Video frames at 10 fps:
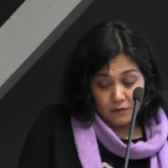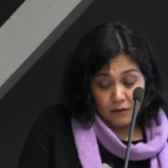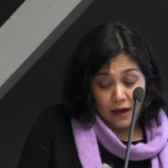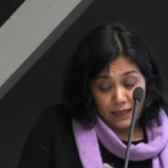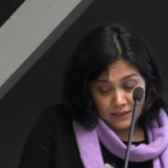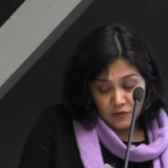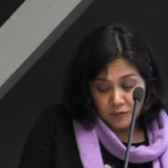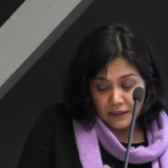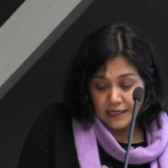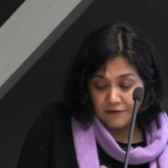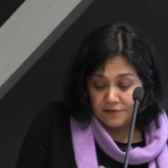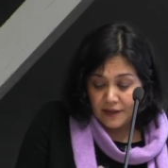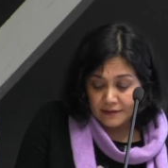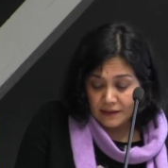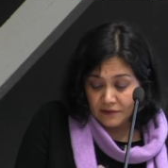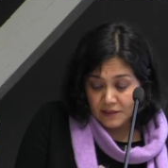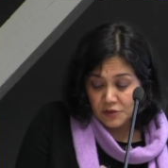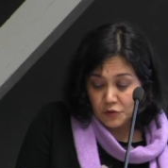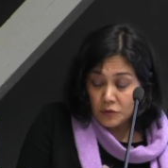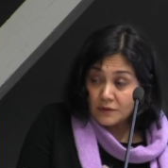so I do believe that it
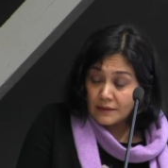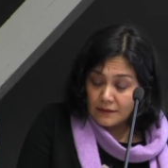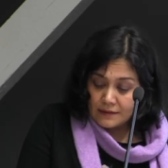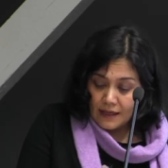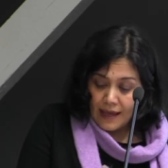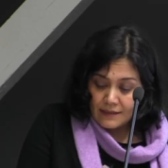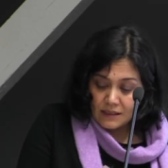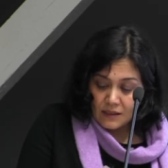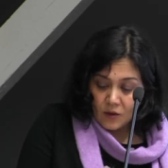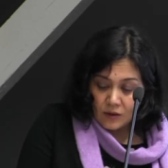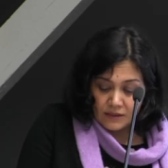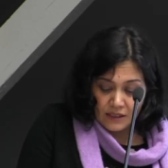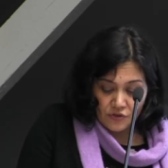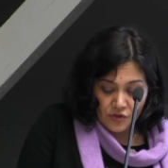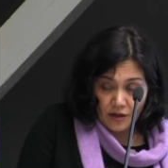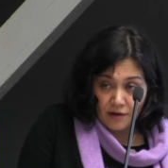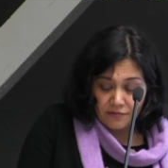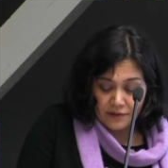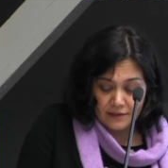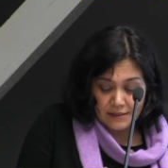is rooted in the ethical teaching
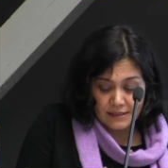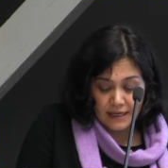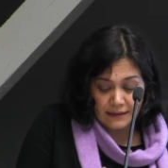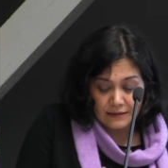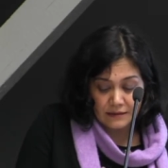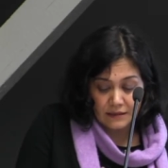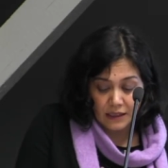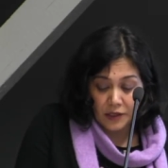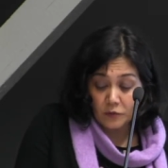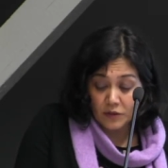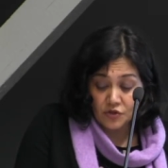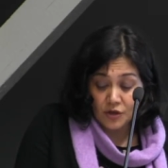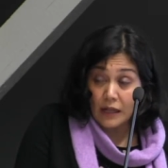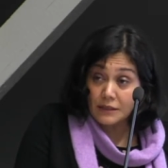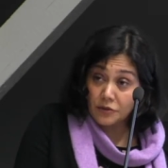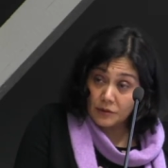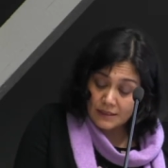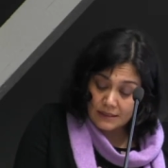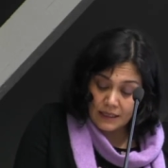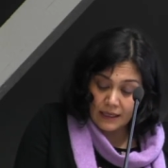of Christianity, in which
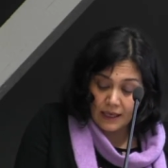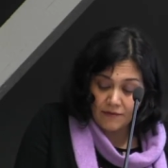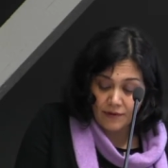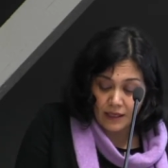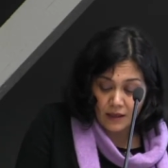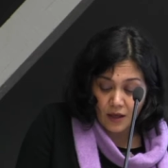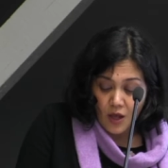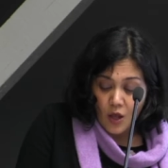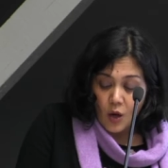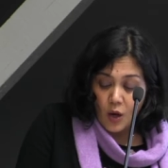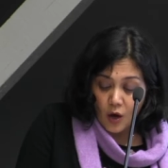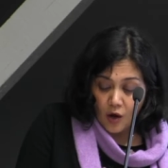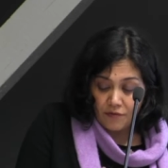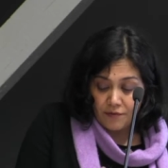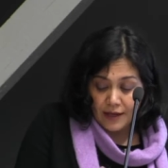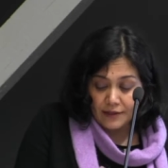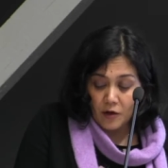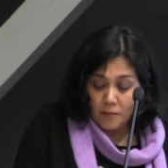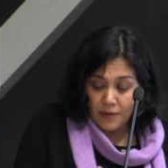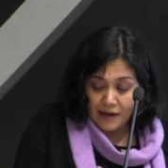altruistic giving, love, and
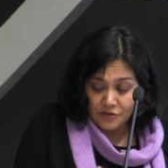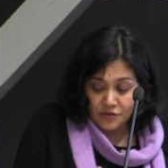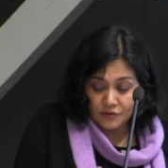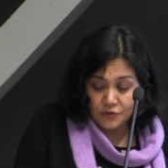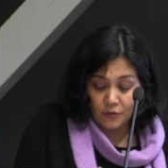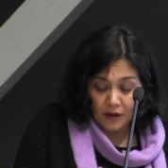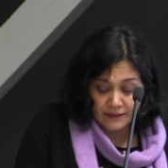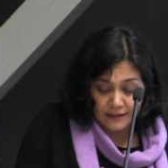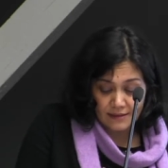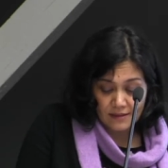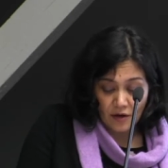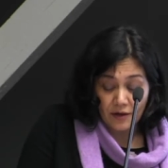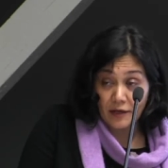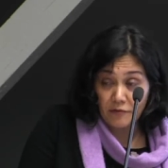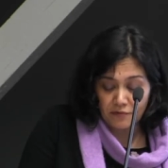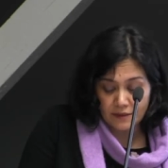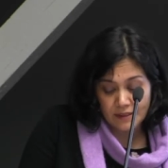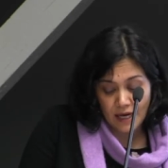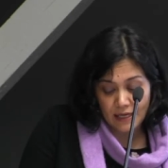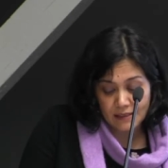compassion to others are
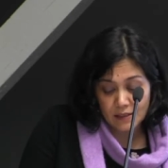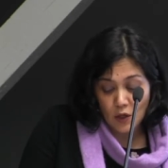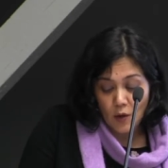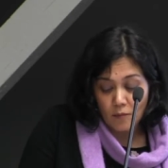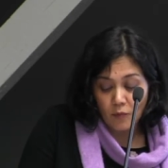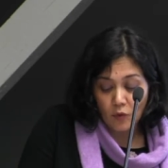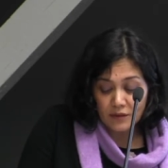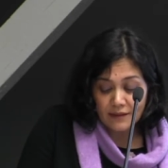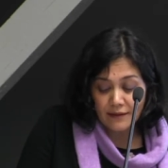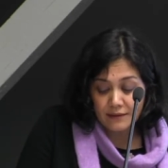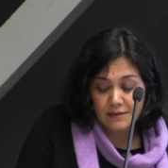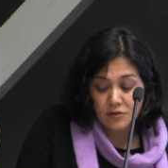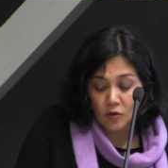emphasized more than